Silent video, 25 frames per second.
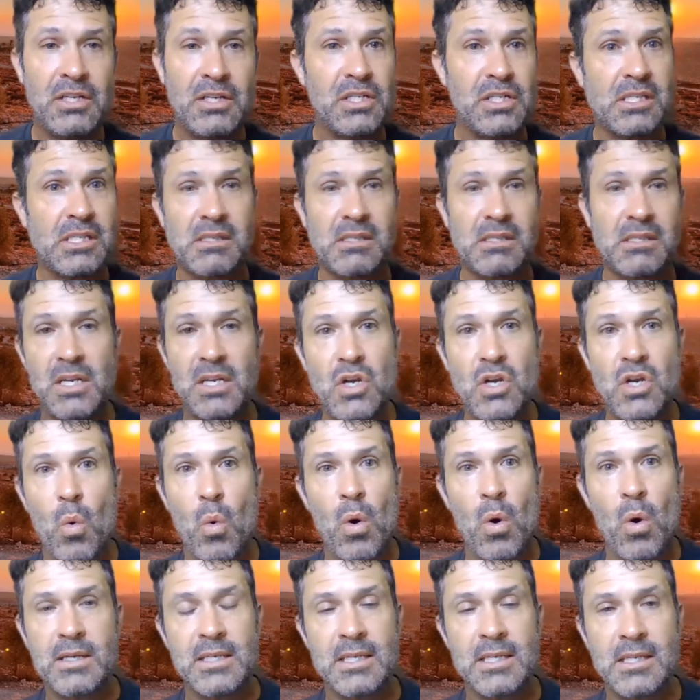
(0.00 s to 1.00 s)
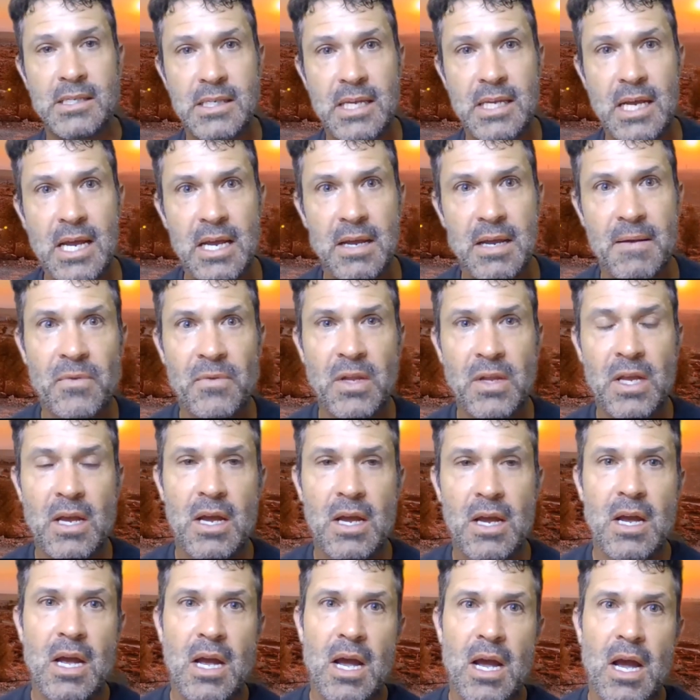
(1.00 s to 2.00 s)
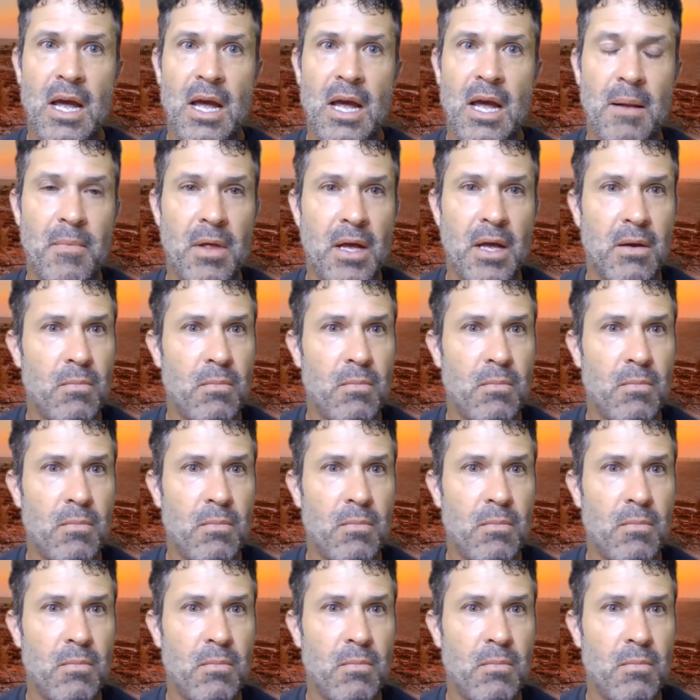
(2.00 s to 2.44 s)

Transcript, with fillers: I just didn't know what to say and